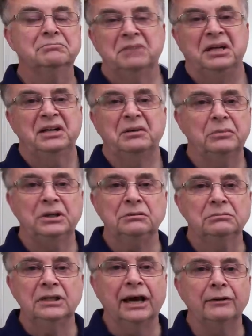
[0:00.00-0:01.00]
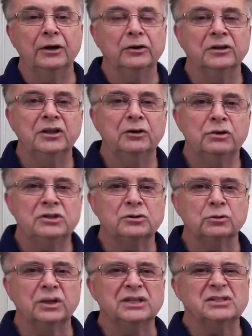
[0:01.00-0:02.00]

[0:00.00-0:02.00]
and then we carry on in the original key.